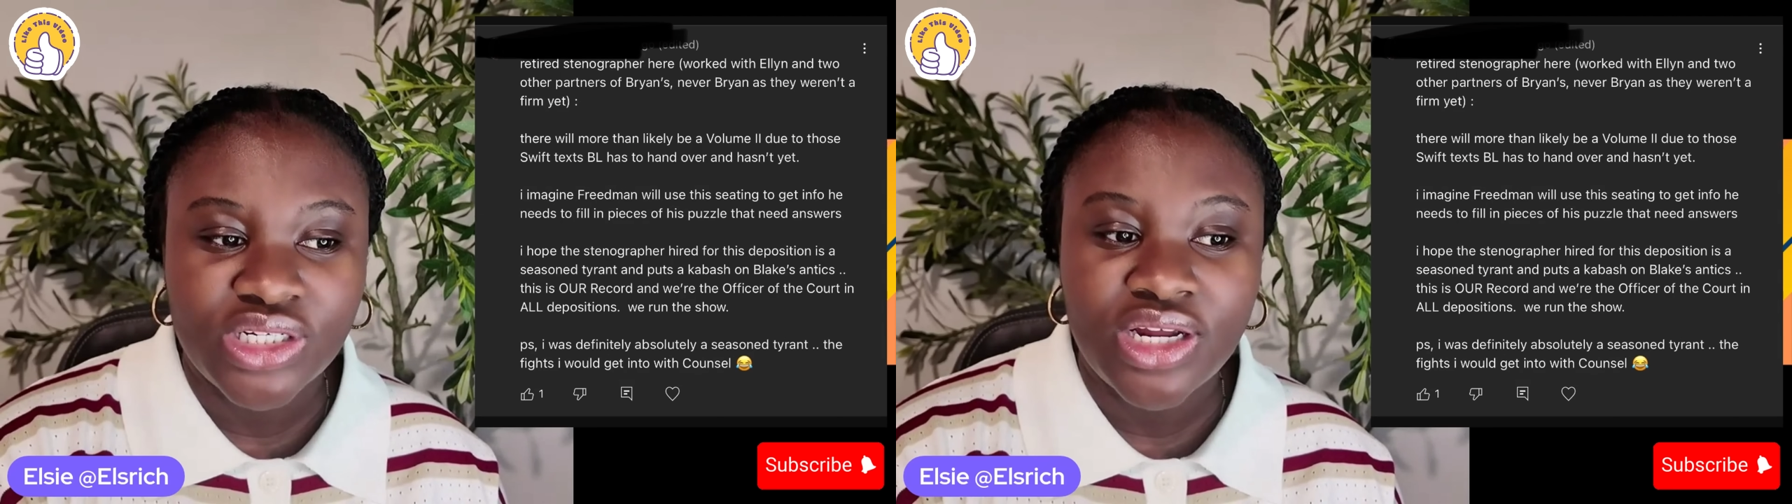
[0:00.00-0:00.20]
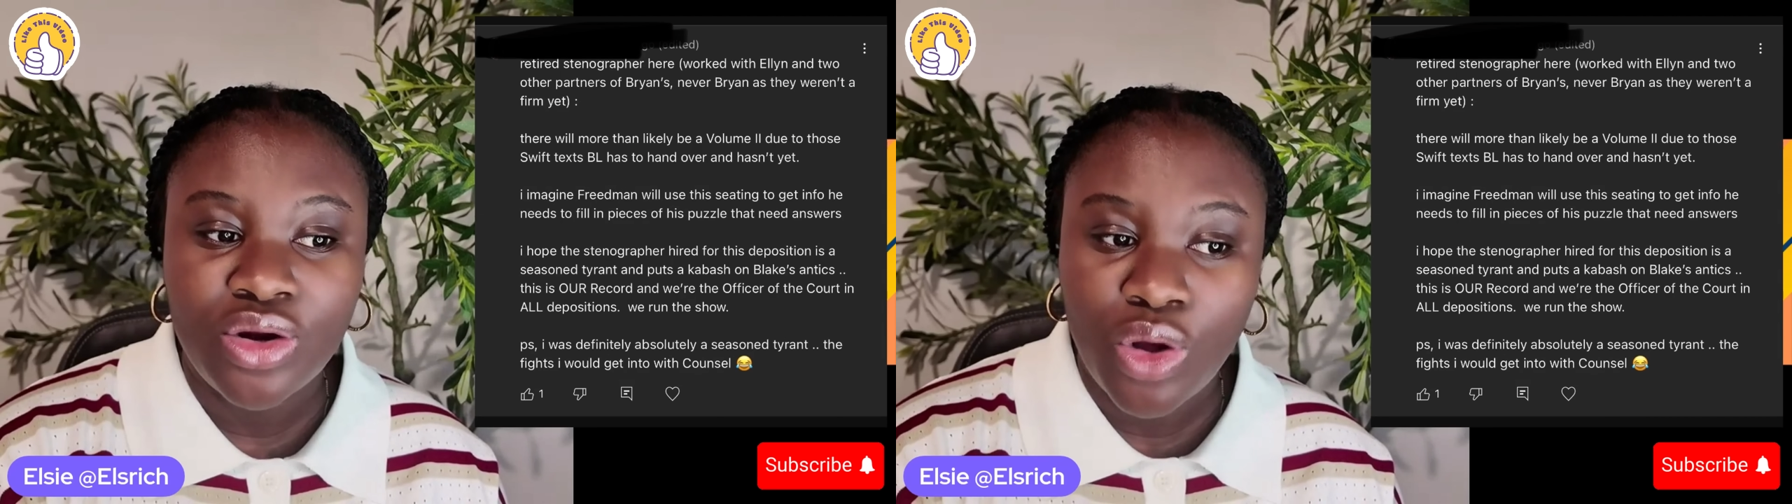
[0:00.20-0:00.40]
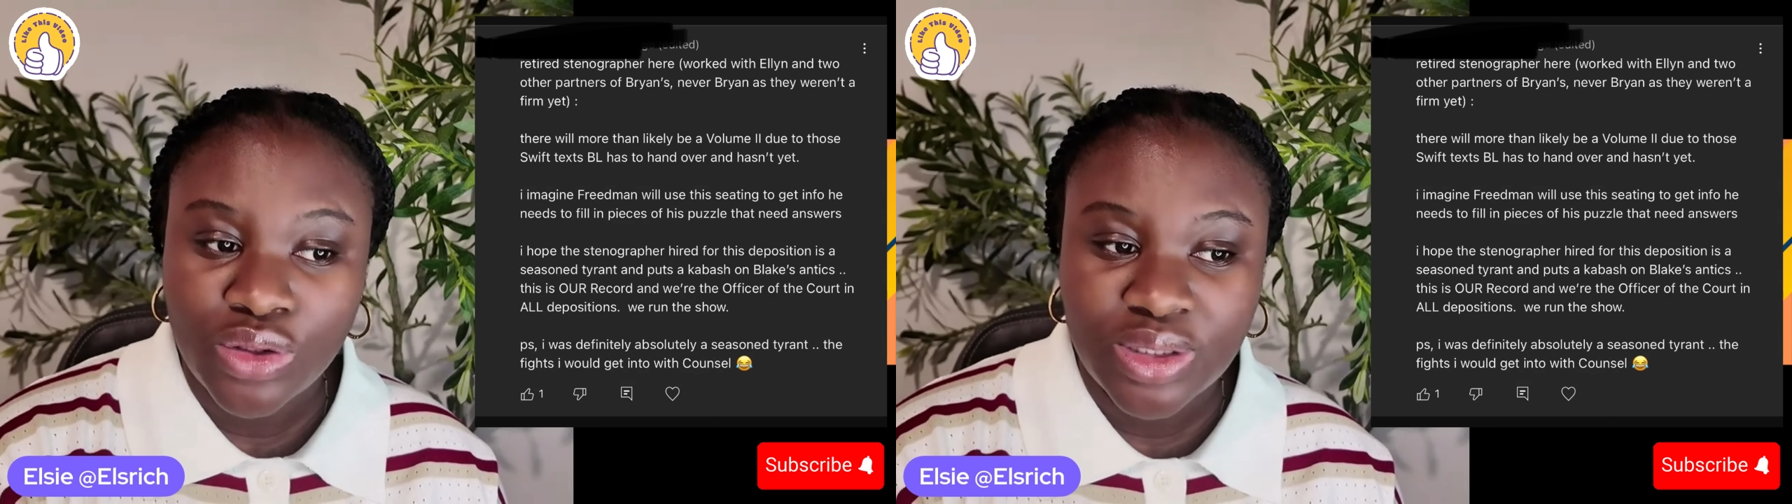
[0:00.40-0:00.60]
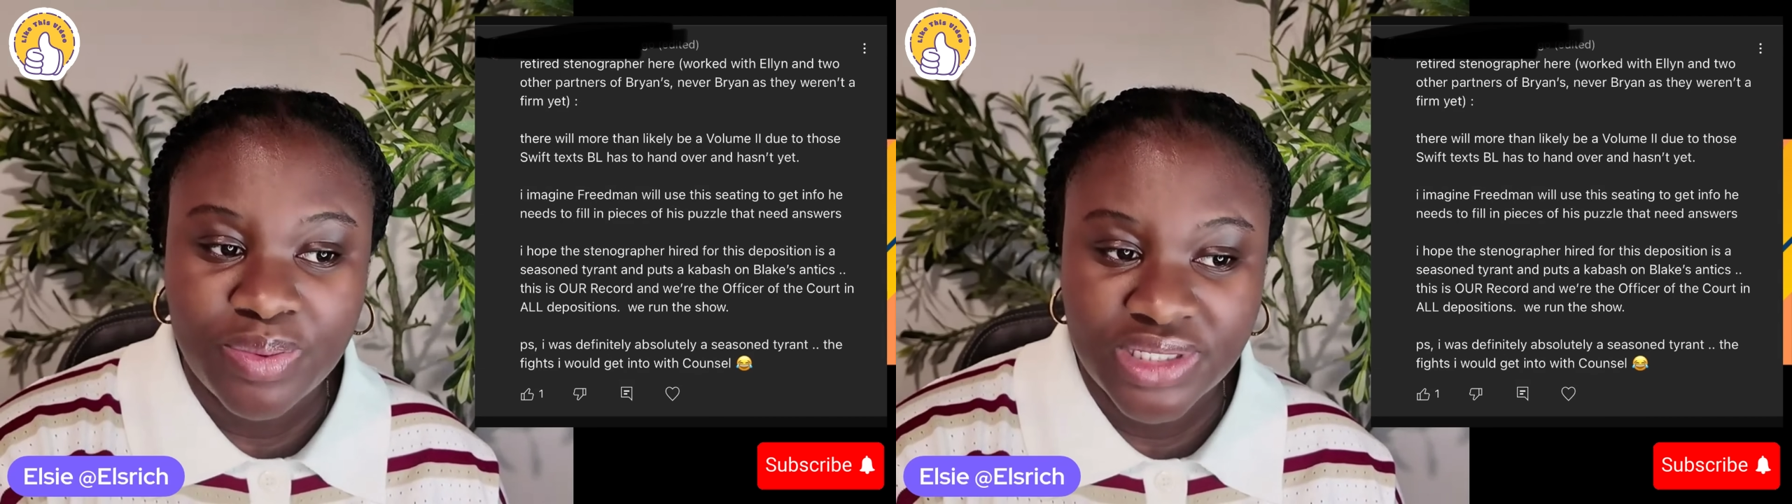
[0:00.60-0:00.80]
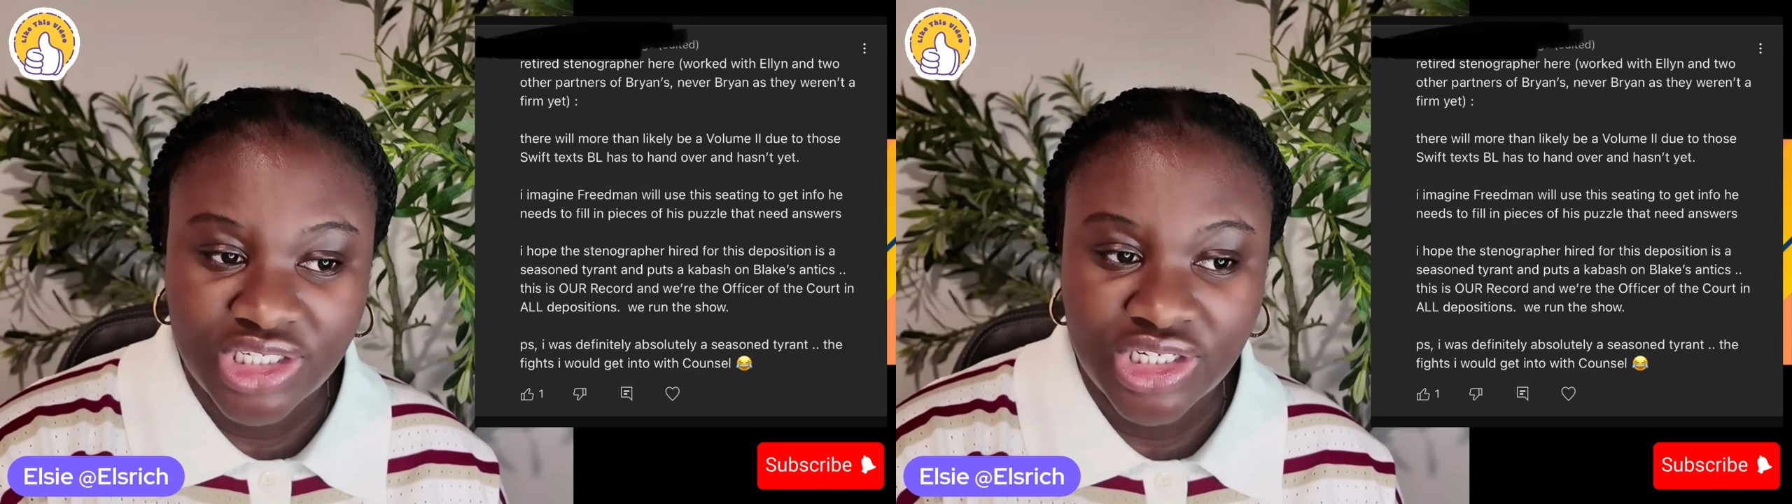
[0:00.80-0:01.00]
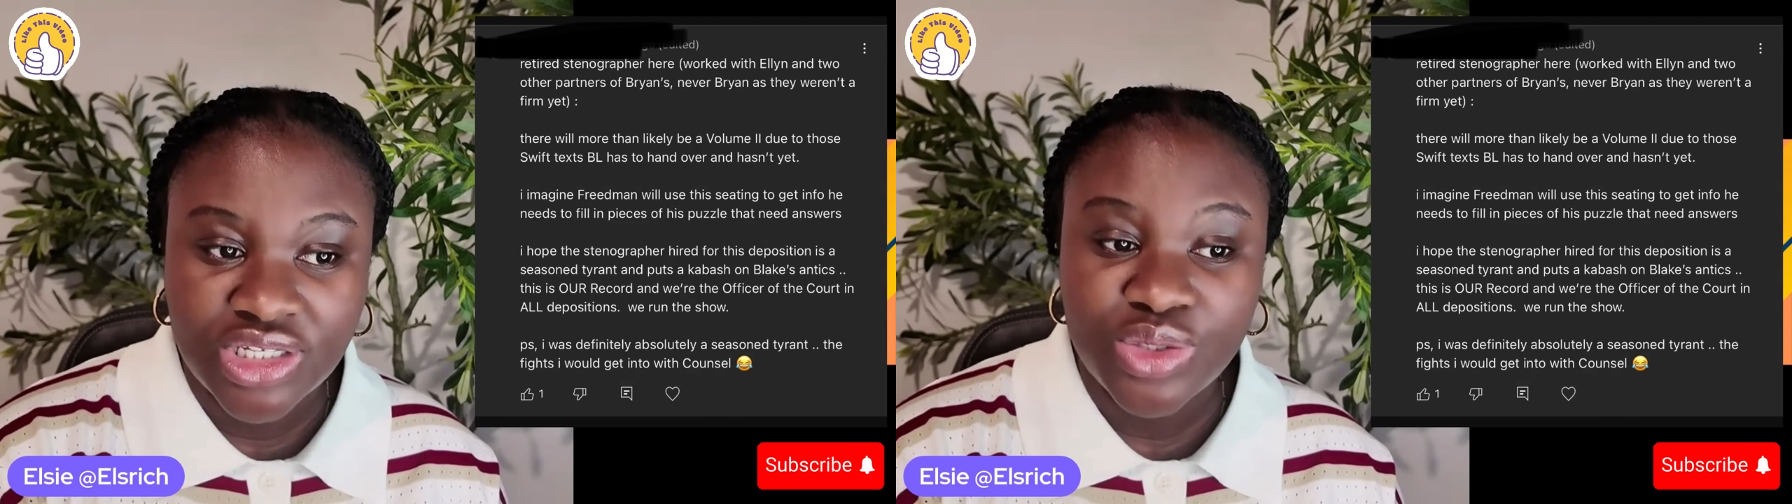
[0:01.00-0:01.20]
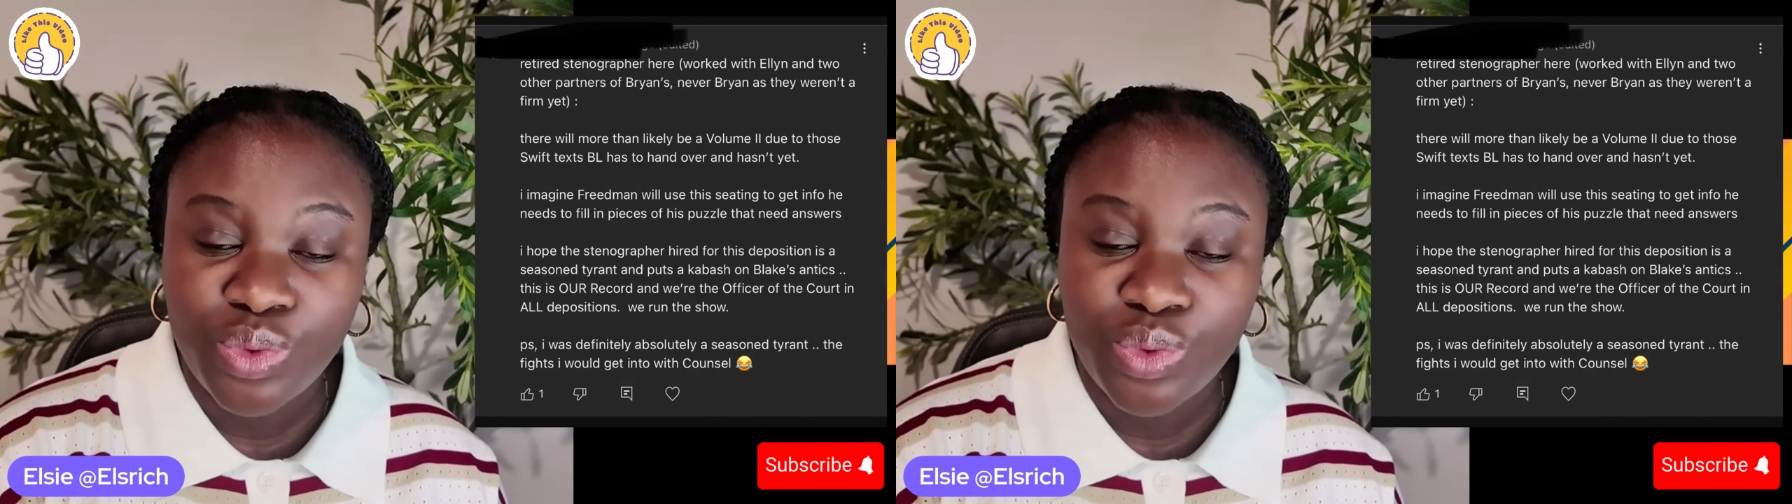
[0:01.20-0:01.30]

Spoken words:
in all the positions.